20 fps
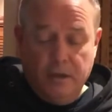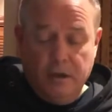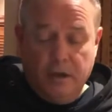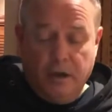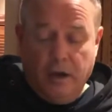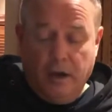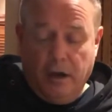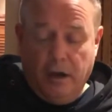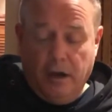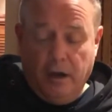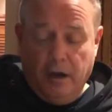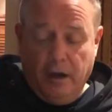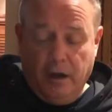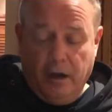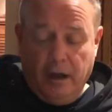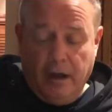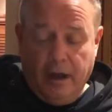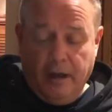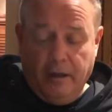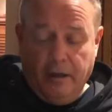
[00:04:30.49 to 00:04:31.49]

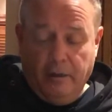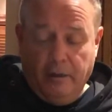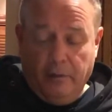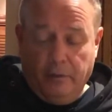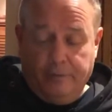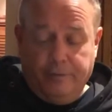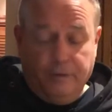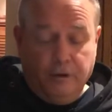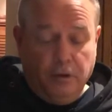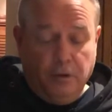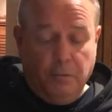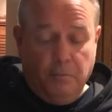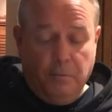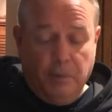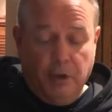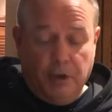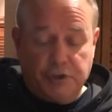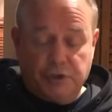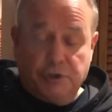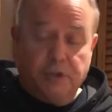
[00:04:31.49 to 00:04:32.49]
I'll feel
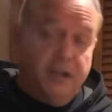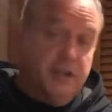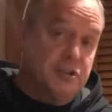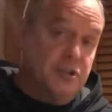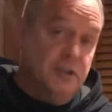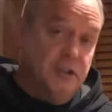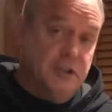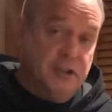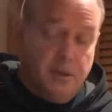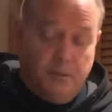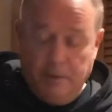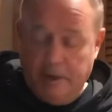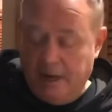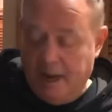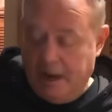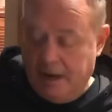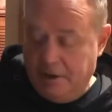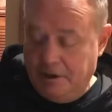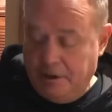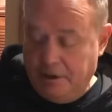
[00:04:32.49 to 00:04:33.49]
much less
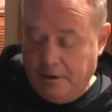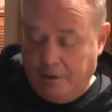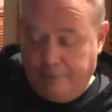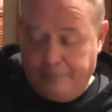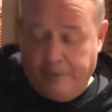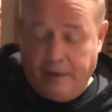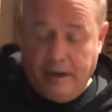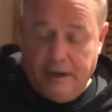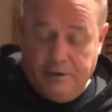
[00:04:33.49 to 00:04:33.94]
intimidated if I